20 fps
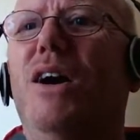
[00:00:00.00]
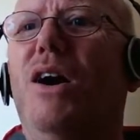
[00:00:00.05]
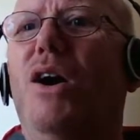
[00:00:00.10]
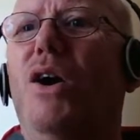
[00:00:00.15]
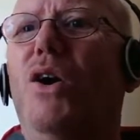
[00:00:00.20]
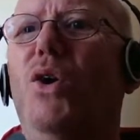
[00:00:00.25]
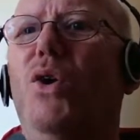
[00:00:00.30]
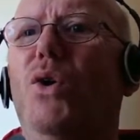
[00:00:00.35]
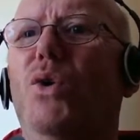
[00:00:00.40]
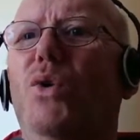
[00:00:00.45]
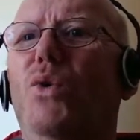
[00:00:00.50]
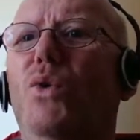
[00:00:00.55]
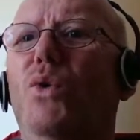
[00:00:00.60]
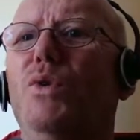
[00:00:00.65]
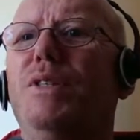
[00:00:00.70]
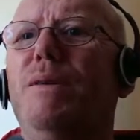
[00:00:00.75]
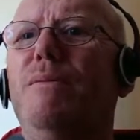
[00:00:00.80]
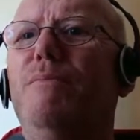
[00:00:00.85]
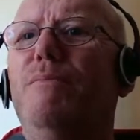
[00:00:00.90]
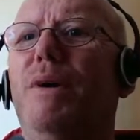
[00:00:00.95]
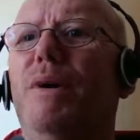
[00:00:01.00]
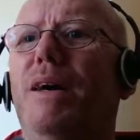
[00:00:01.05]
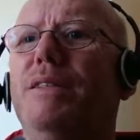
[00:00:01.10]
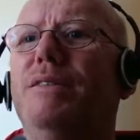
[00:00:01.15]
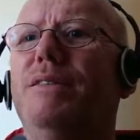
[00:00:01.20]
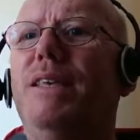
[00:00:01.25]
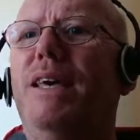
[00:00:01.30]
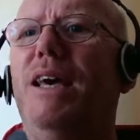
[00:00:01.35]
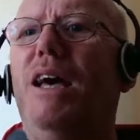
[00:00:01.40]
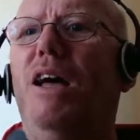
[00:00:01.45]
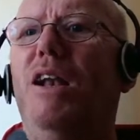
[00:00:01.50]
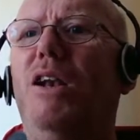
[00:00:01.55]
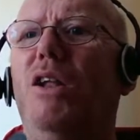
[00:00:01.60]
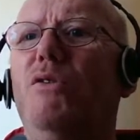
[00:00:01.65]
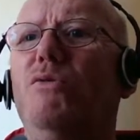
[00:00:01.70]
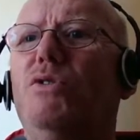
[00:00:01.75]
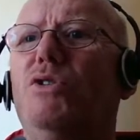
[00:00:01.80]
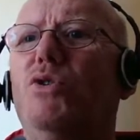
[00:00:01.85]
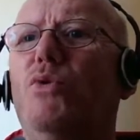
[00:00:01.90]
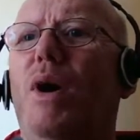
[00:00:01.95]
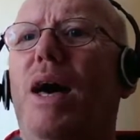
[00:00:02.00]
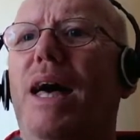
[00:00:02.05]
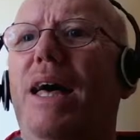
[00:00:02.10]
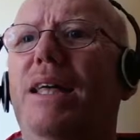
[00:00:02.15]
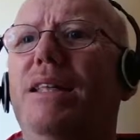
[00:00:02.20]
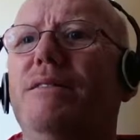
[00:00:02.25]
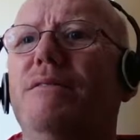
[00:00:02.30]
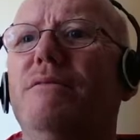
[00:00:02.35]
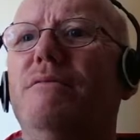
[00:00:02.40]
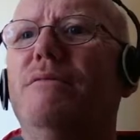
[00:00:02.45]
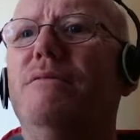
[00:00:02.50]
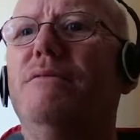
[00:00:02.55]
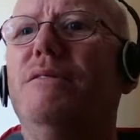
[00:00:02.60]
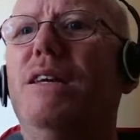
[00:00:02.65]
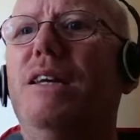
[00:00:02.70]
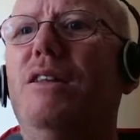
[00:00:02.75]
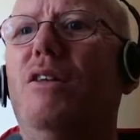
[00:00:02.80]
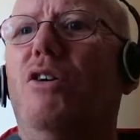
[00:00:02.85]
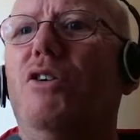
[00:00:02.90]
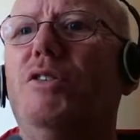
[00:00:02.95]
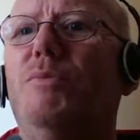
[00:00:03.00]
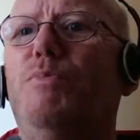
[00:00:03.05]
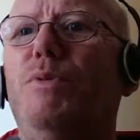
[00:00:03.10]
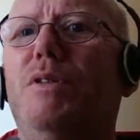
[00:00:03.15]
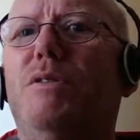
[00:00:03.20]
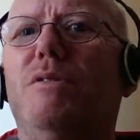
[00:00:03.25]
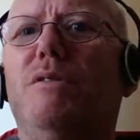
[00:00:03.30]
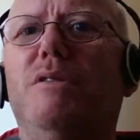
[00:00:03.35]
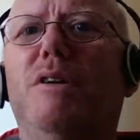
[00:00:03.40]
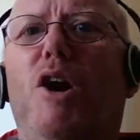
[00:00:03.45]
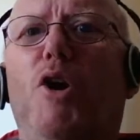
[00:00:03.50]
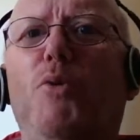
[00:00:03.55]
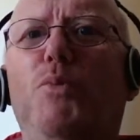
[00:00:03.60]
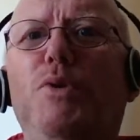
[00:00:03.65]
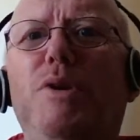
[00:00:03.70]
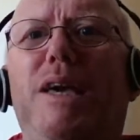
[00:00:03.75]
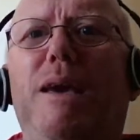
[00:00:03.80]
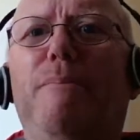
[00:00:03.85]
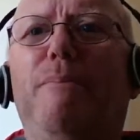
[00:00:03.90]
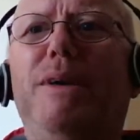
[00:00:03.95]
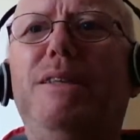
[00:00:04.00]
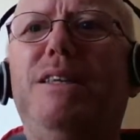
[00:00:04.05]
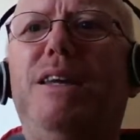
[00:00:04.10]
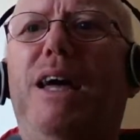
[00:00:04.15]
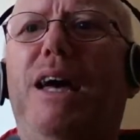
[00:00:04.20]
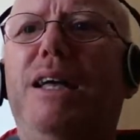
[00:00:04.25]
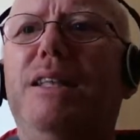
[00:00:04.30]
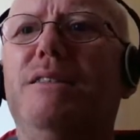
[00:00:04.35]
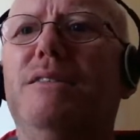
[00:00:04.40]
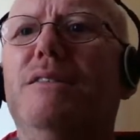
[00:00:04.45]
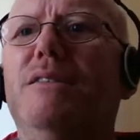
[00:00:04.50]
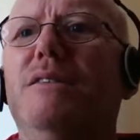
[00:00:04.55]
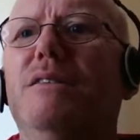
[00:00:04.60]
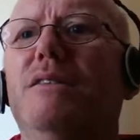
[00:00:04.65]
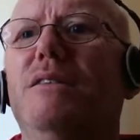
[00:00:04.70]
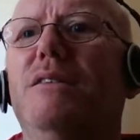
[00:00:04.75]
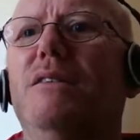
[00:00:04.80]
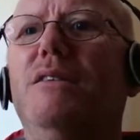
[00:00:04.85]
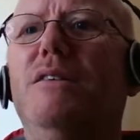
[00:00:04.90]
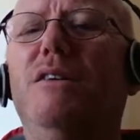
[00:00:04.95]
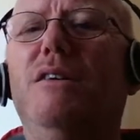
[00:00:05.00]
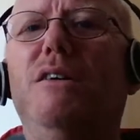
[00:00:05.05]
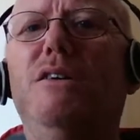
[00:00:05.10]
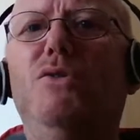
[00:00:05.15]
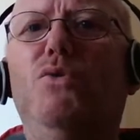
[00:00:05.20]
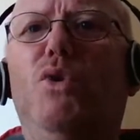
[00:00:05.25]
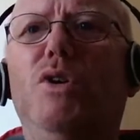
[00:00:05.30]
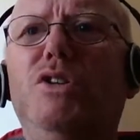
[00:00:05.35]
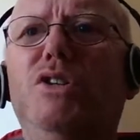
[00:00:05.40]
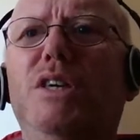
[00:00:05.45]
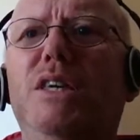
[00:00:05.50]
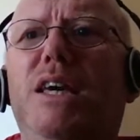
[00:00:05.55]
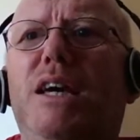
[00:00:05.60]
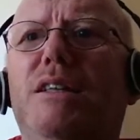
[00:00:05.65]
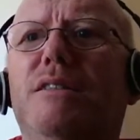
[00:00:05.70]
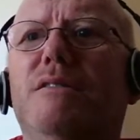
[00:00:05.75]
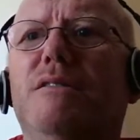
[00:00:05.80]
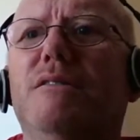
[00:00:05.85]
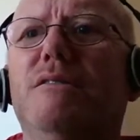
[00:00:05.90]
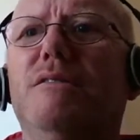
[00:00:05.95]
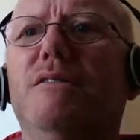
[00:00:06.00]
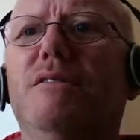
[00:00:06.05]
Oh, Simbad, say hello to Anne in hospital. Hope you get better, Anne. Are you watching, Anne?